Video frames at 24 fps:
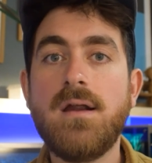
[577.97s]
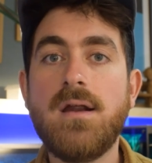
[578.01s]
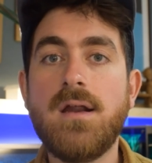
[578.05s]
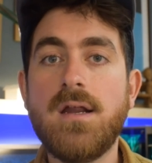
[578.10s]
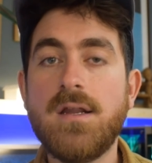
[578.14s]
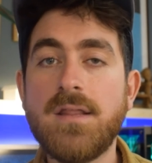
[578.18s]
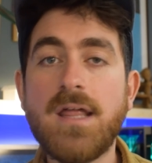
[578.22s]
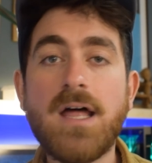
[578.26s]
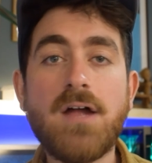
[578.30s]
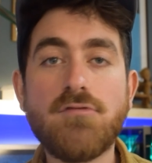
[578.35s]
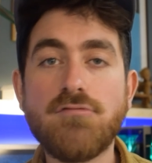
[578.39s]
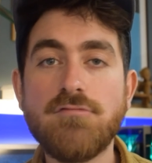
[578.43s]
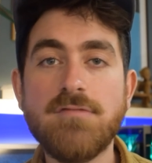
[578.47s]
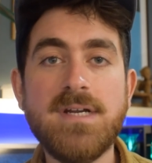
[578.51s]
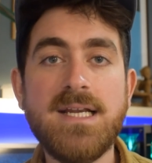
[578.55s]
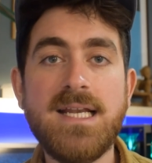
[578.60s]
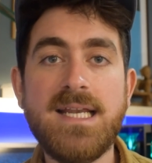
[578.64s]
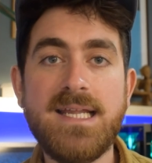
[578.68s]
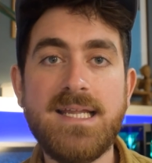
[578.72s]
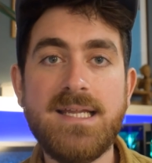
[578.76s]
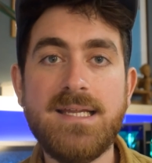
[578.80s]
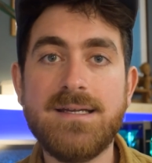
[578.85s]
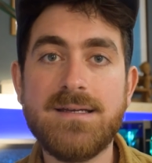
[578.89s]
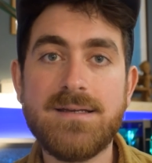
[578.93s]
And that
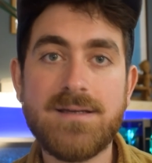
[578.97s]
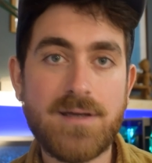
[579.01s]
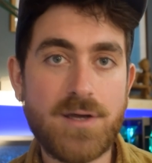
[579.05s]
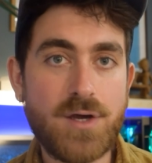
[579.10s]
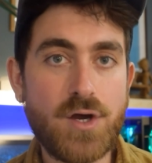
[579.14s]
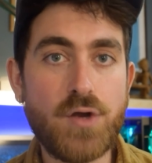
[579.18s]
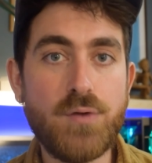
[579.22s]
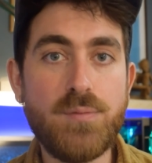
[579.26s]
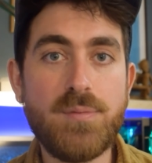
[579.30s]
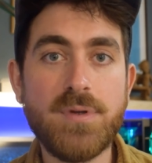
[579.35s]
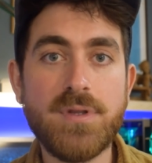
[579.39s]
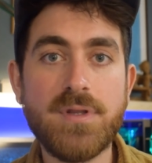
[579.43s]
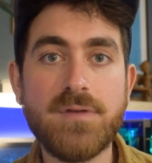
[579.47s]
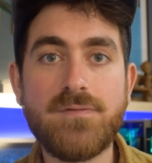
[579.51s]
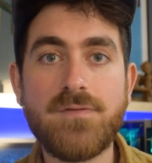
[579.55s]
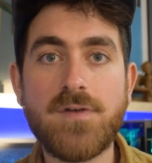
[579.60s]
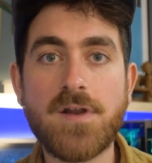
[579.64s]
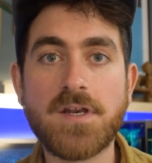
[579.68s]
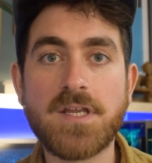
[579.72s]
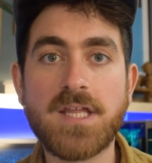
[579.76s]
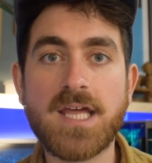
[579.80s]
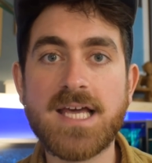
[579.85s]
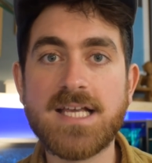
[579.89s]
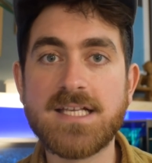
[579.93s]
really opened the
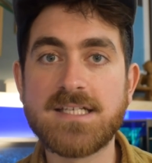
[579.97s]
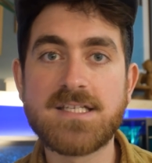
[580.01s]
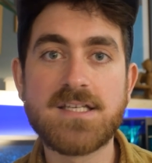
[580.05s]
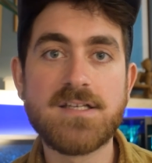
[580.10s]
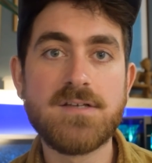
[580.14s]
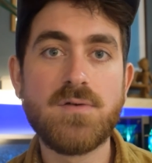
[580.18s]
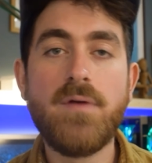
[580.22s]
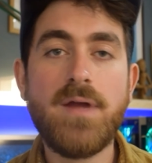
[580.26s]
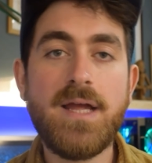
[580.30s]
floodgates.